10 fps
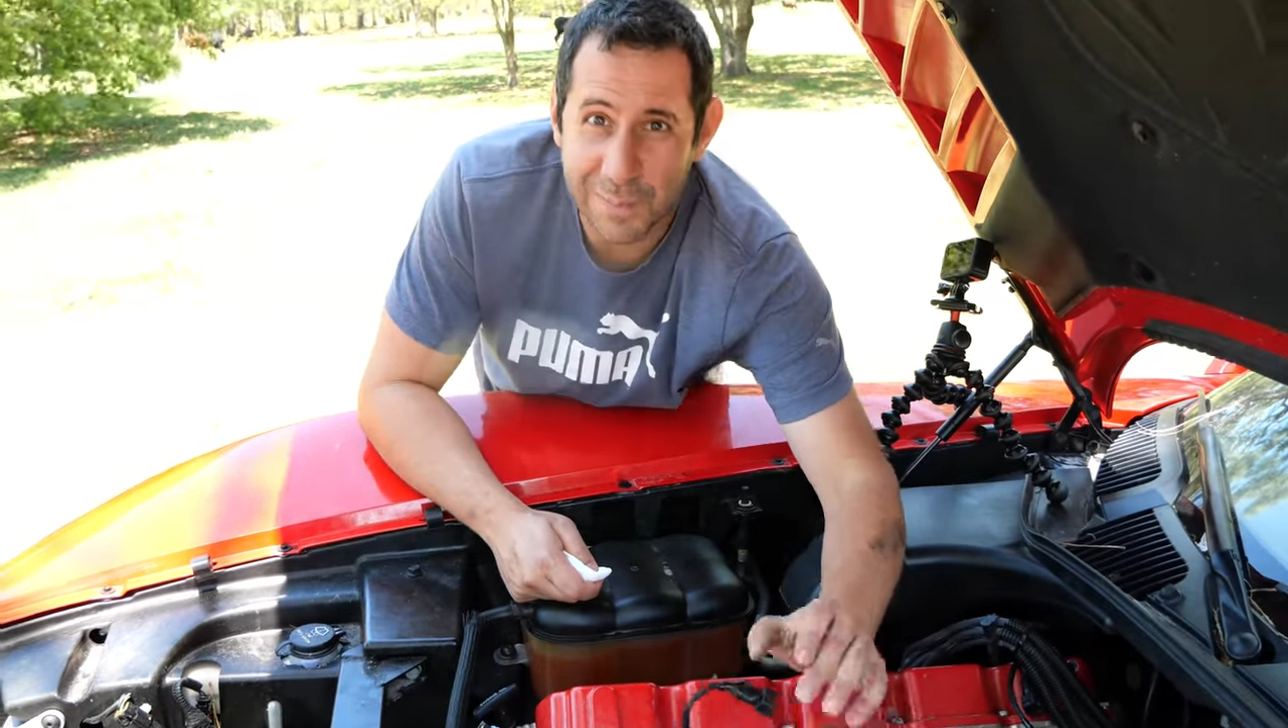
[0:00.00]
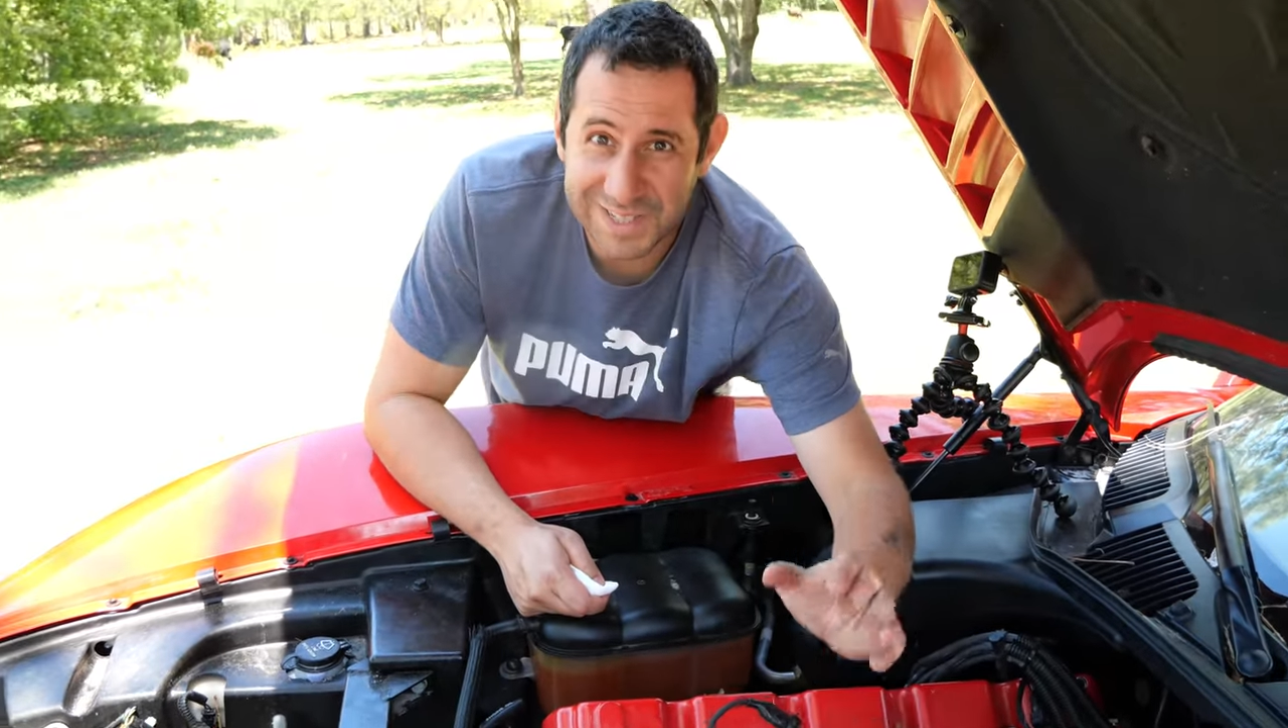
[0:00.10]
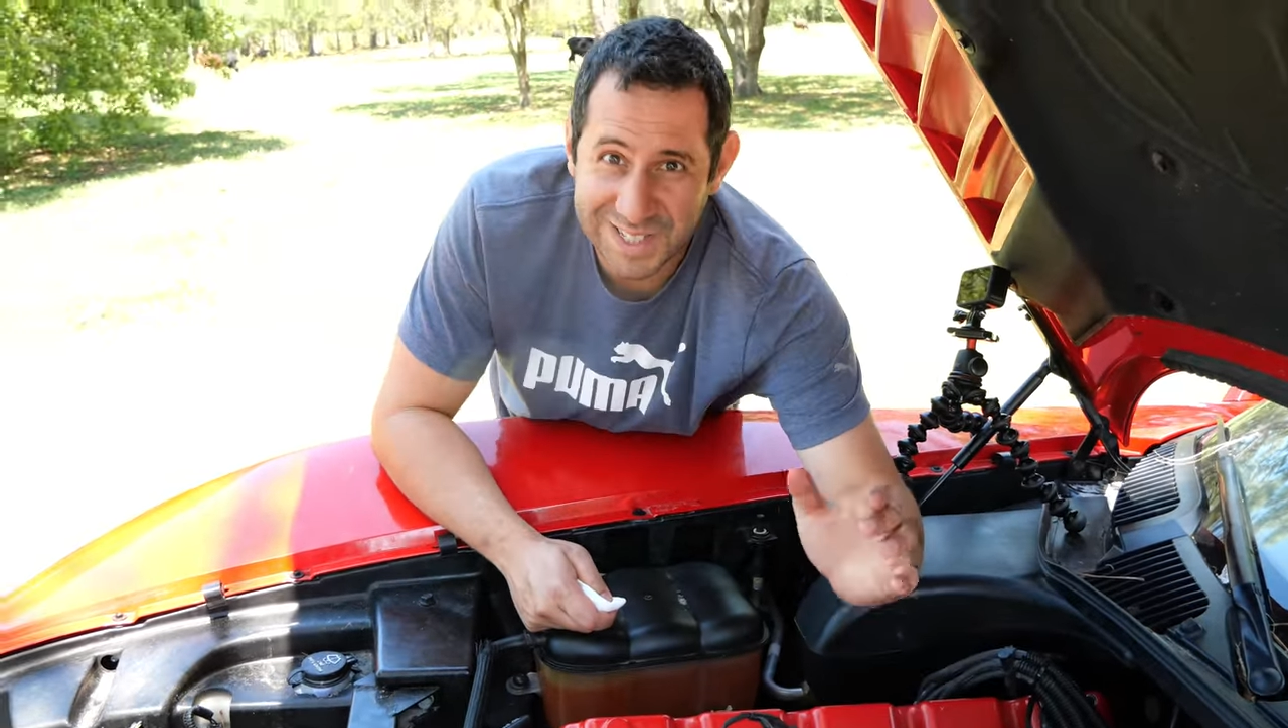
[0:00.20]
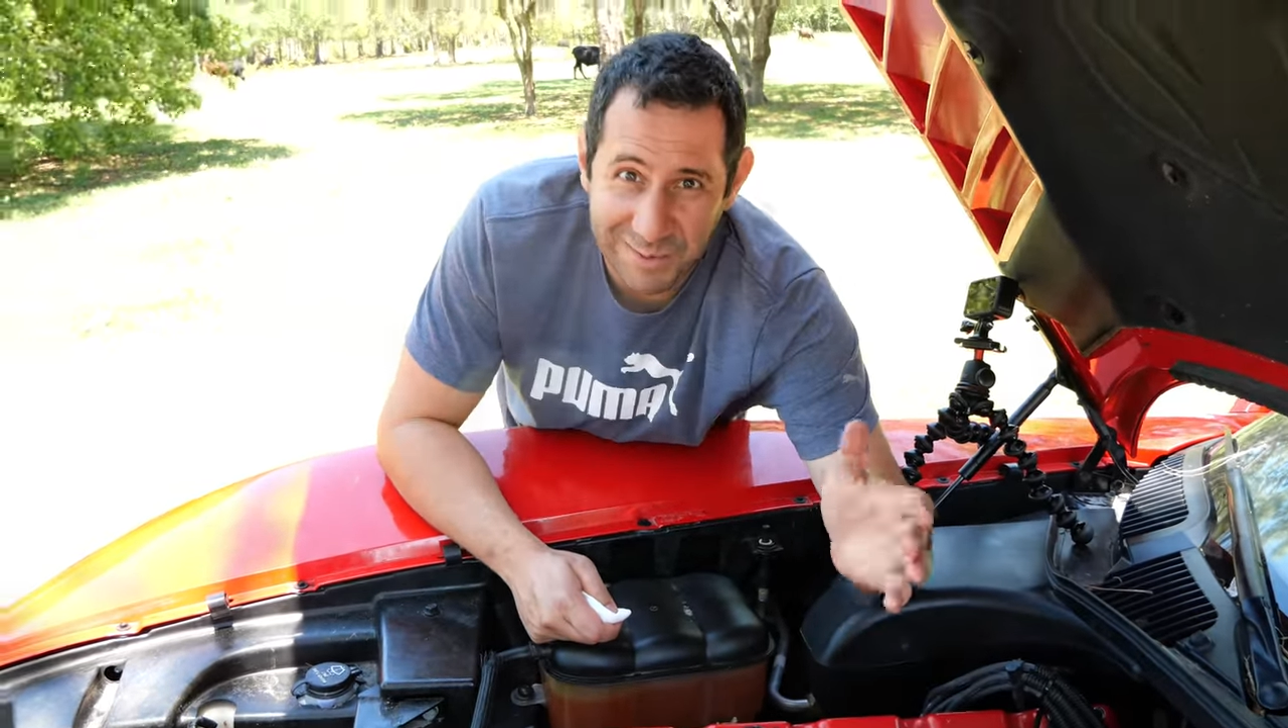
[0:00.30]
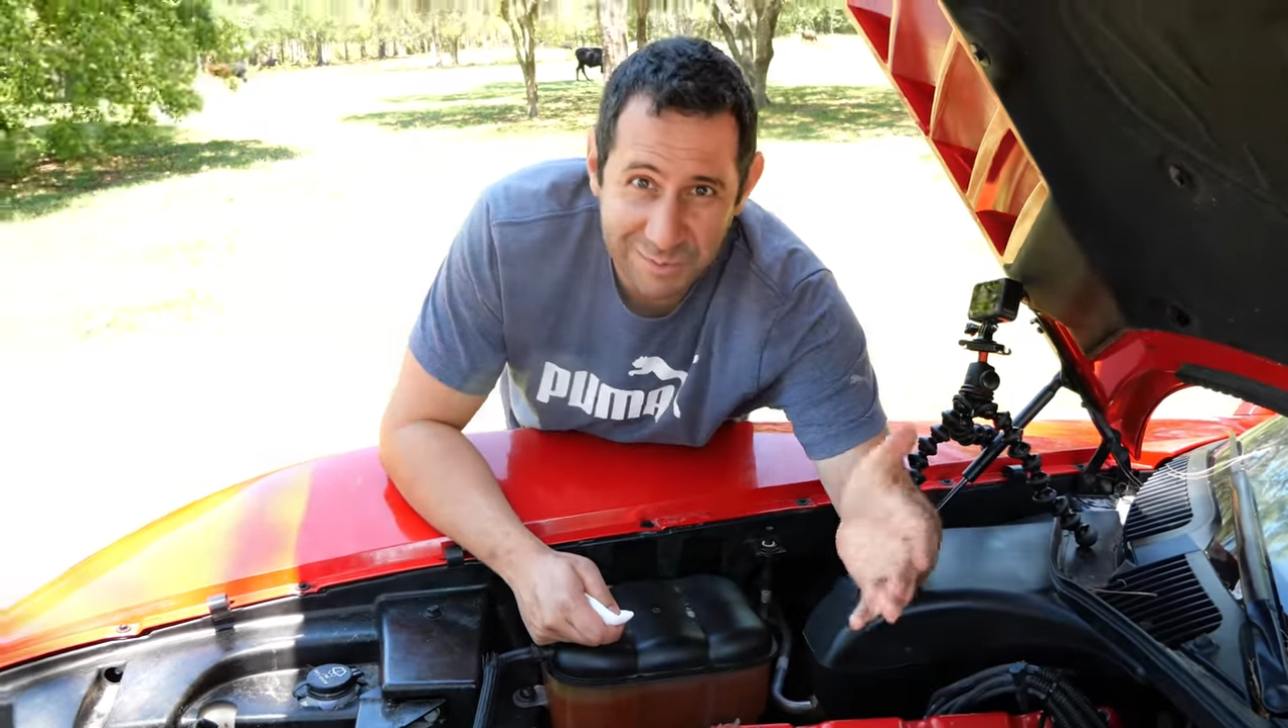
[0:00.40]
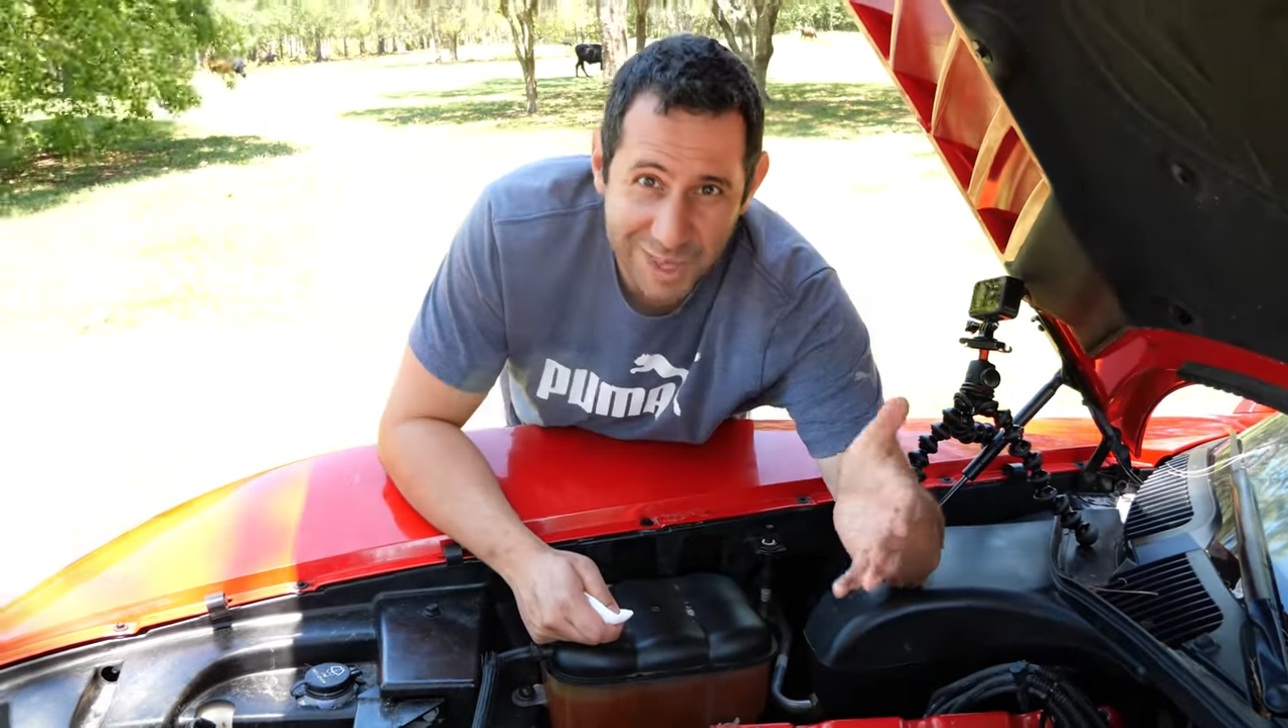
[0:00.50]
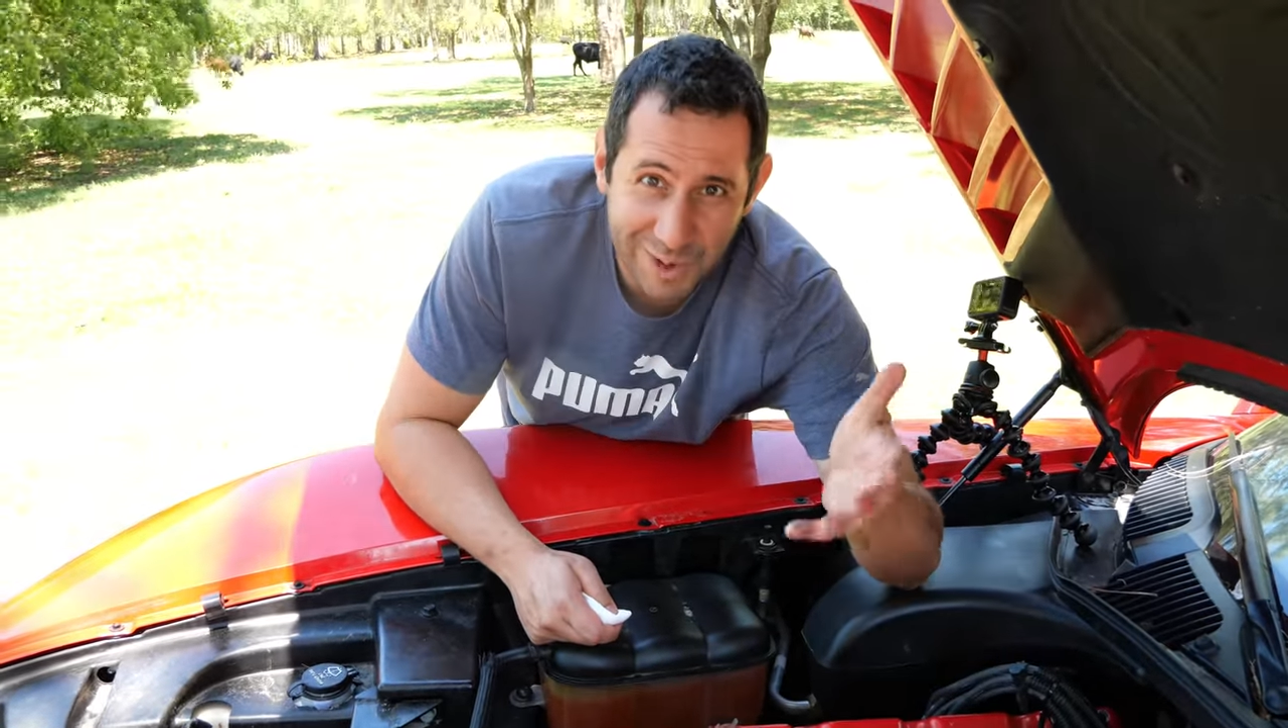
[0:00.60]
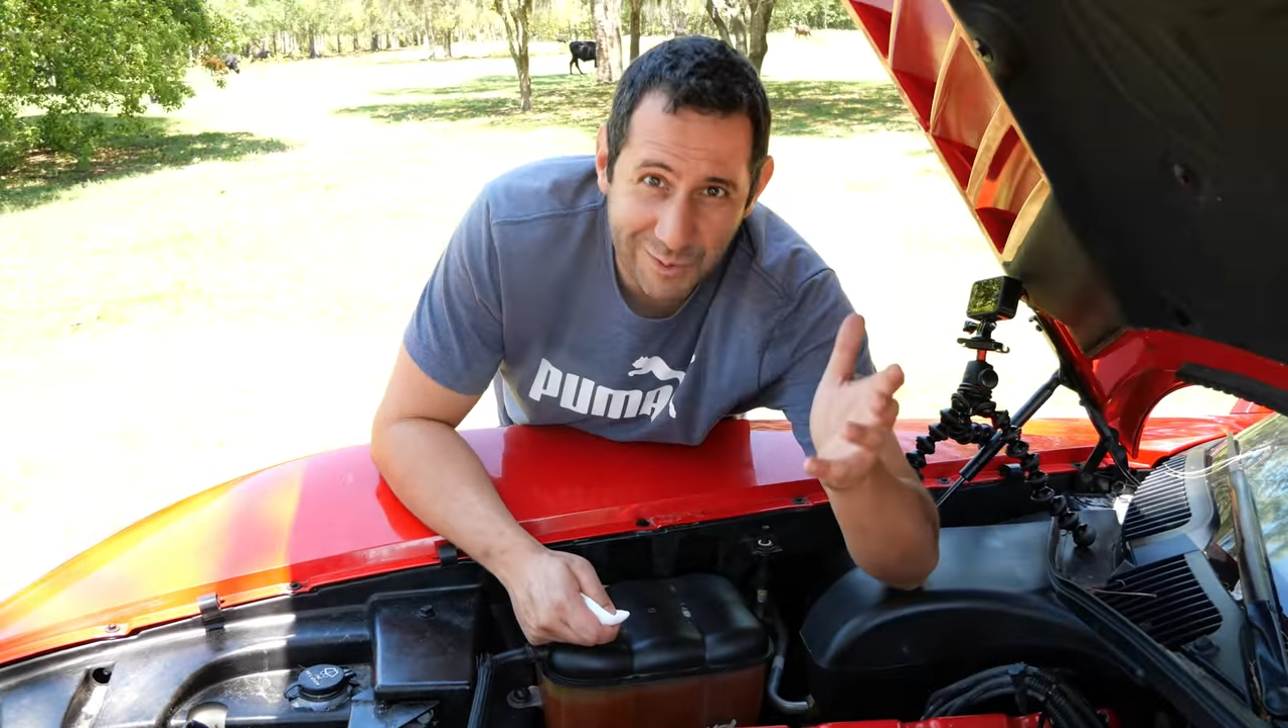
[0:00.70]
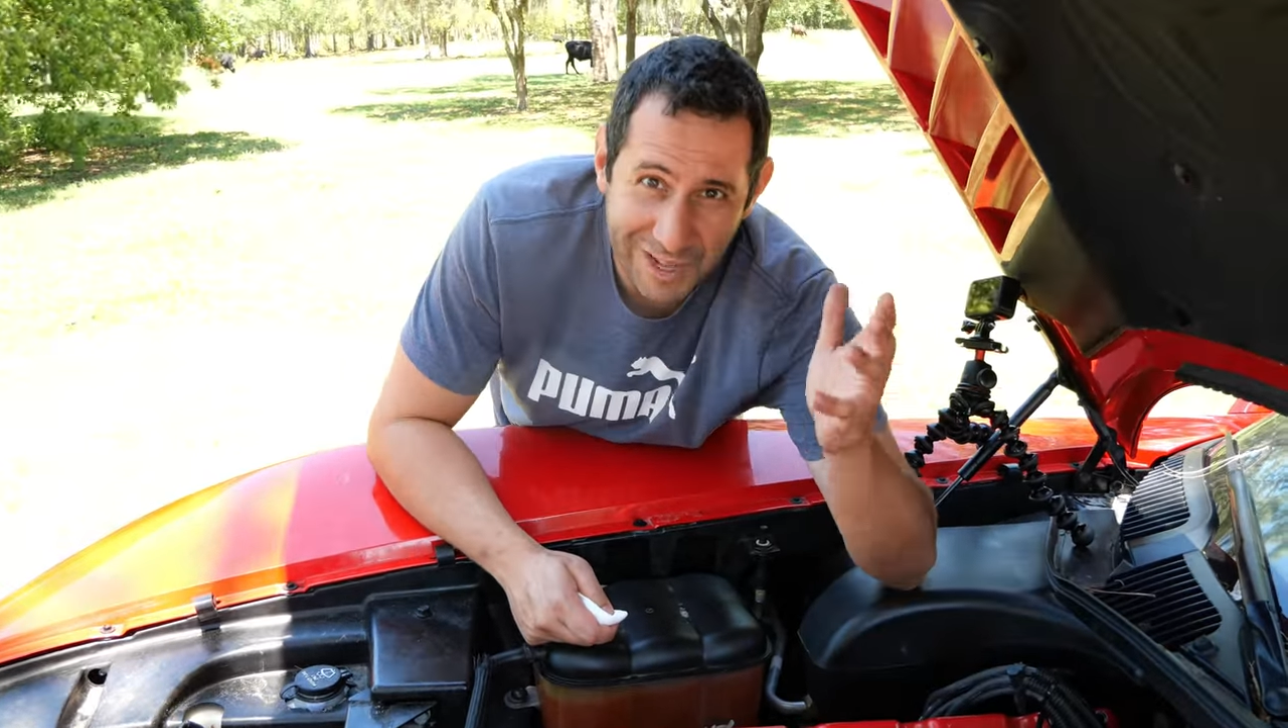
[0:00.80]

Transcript: but something